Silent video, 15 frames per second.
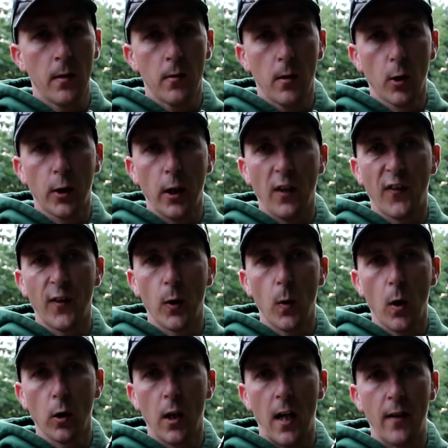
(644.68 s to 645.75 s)
look at a few
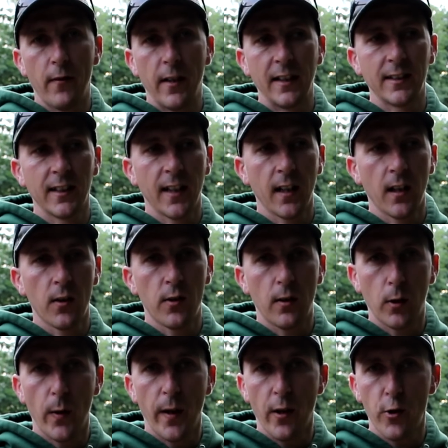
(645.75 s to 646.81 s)
online retailers,
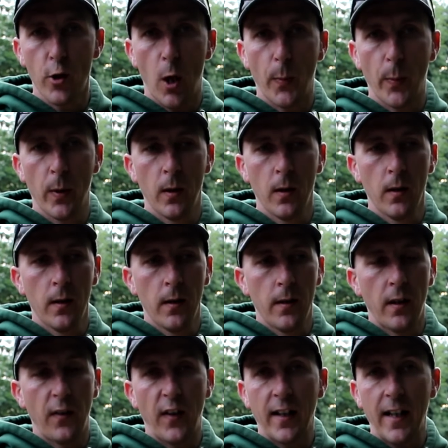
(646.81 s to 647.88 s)
that go in a shop.
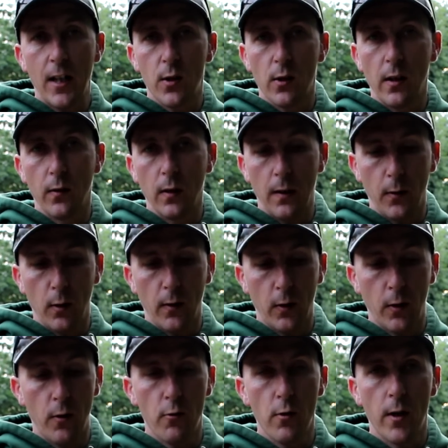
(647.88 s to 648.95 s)
If you can get to go, we'll have a
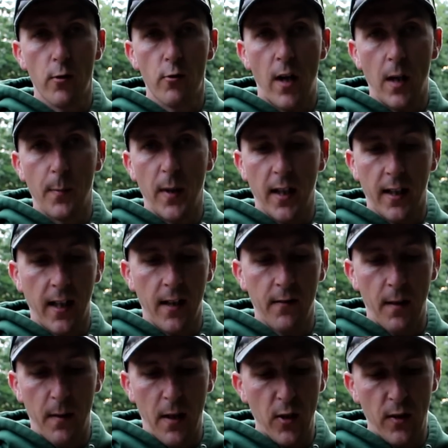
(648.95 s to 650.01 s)
look and try a bit of kit,
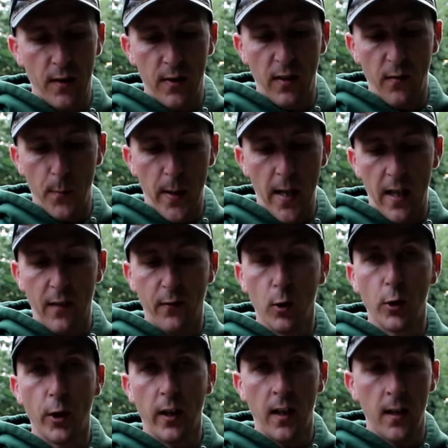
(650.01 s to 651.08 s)
then that's even better, and have a
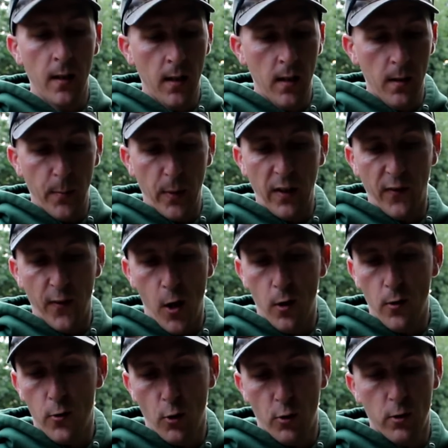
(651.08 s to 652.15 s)
look at it. But if
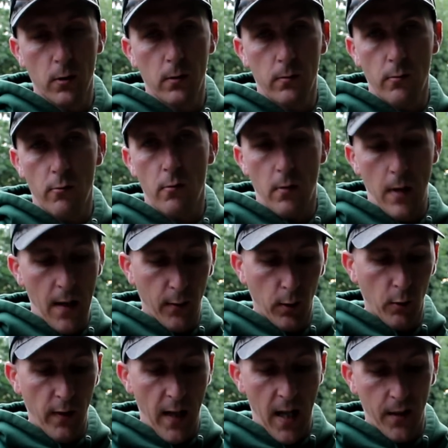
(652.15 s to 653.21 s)
not, just have a
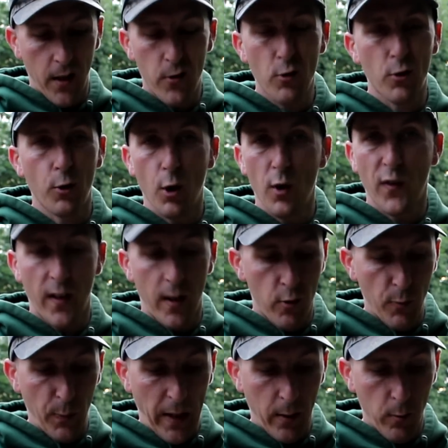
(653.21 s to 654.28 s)
look round and just go for it.
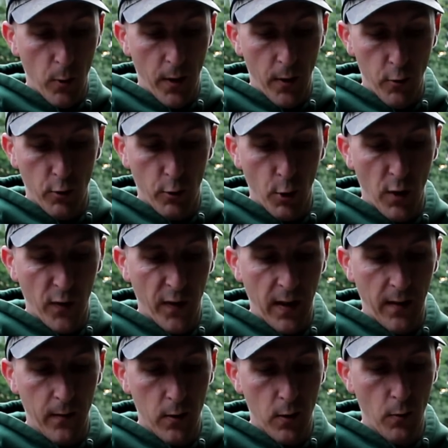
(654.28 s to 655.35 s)
Just pick one and just go for
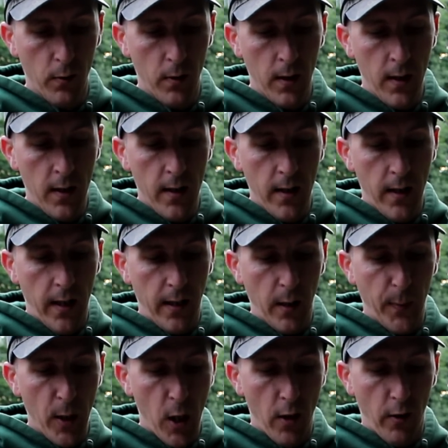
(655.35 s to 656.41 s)
it. Don't, and it'll
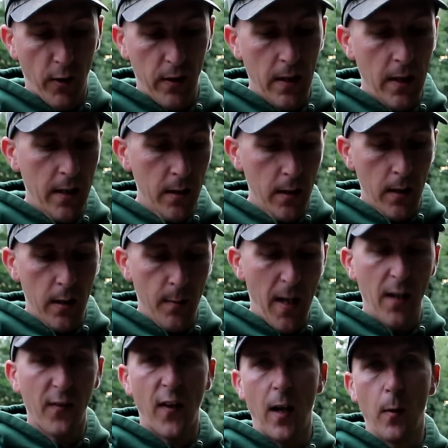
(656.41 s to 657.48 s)
be all rod. And you
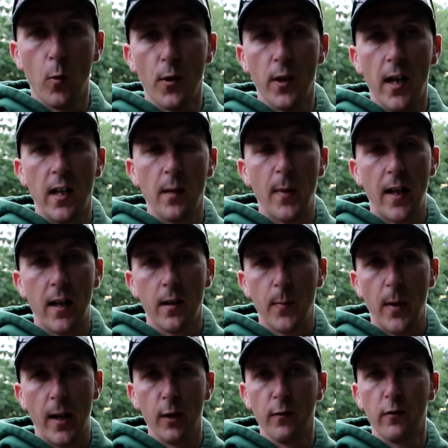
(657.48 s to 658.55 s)
might find one day you buy
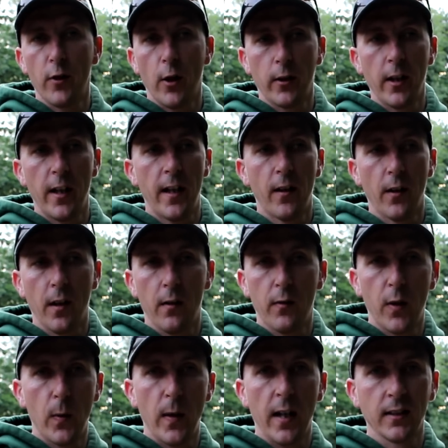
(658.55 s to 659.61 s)
another rod later on, and a
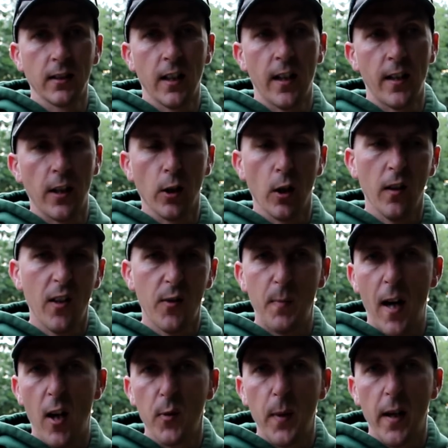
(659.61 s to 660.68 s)
few years later, and you go, that's
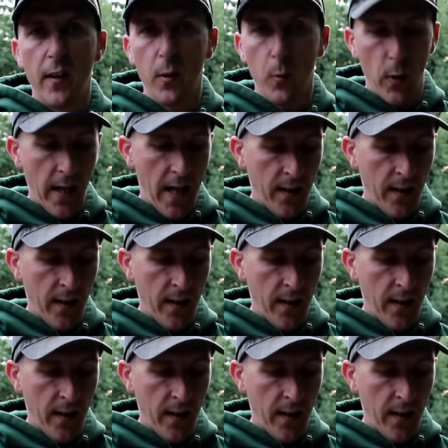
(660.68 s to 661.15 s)
miles better than the one I